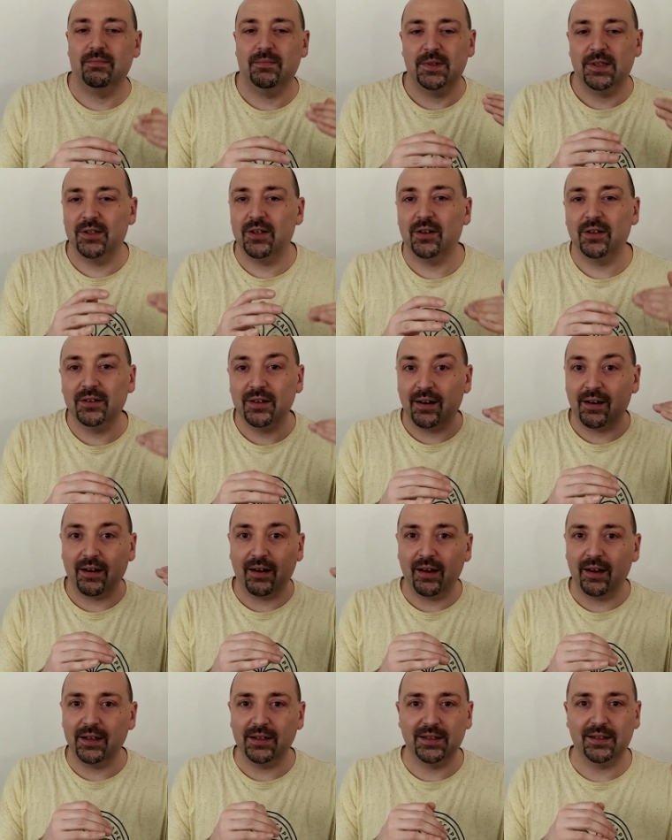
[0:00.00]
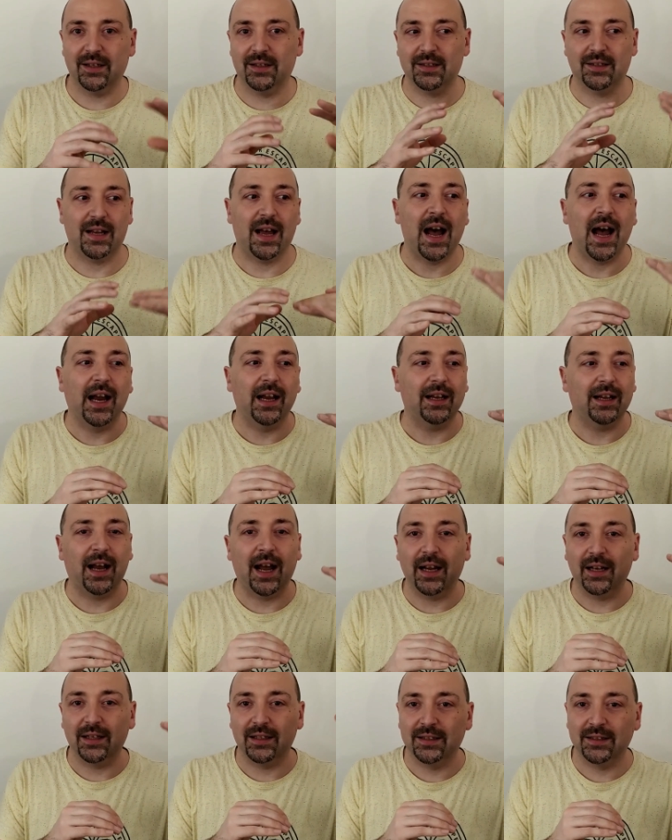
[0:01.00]
certain race has
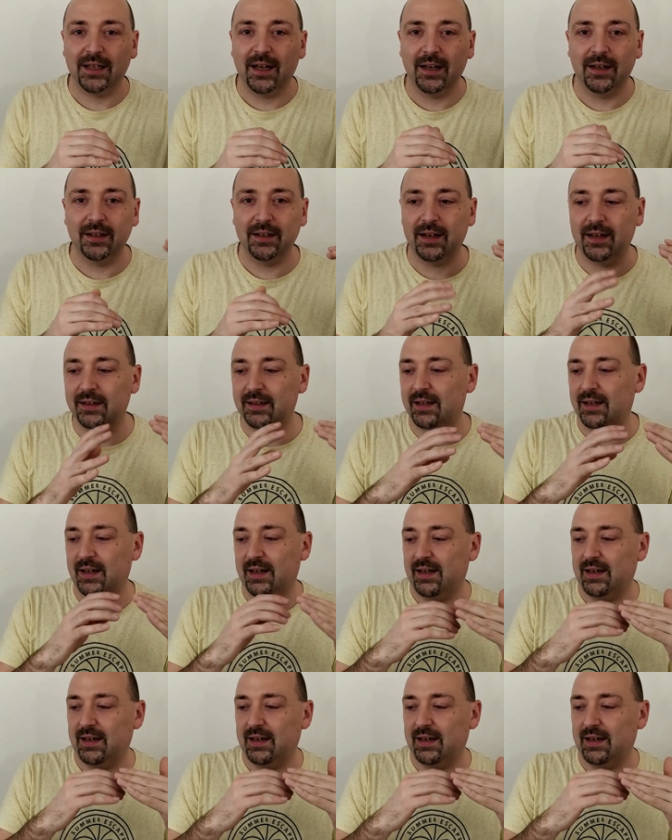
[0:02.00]
higher salary and